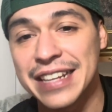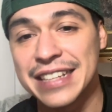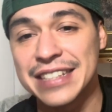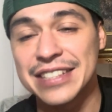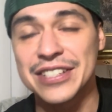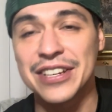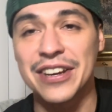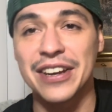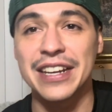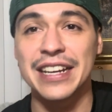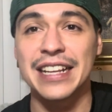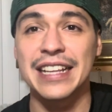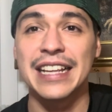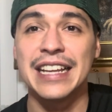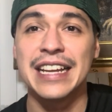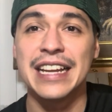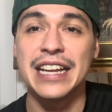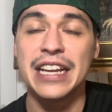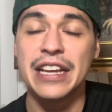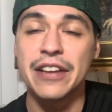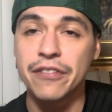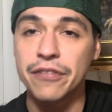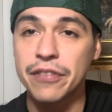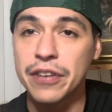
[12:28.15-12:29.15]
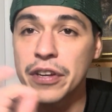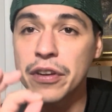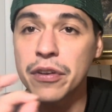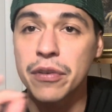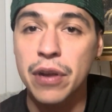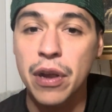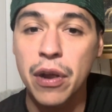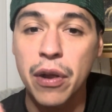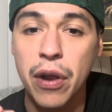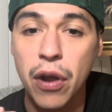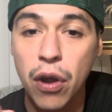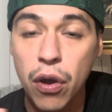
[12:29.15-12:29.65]
and trying to
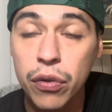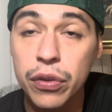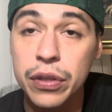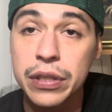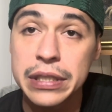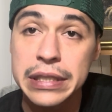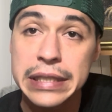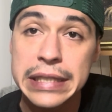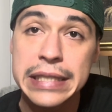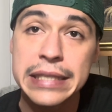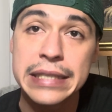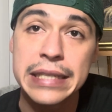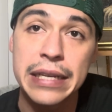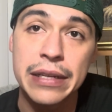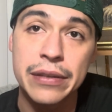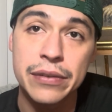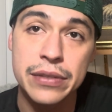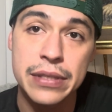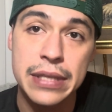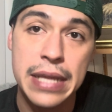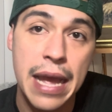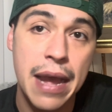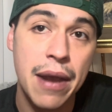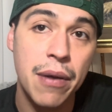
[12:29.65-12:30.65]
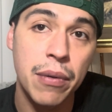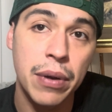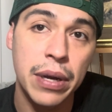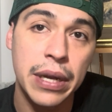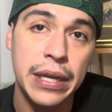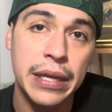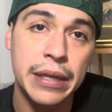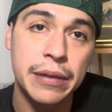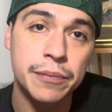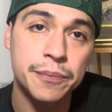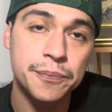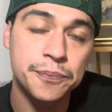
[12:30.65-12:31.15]
figure out all the details that
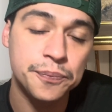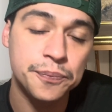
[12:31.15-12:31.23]
way.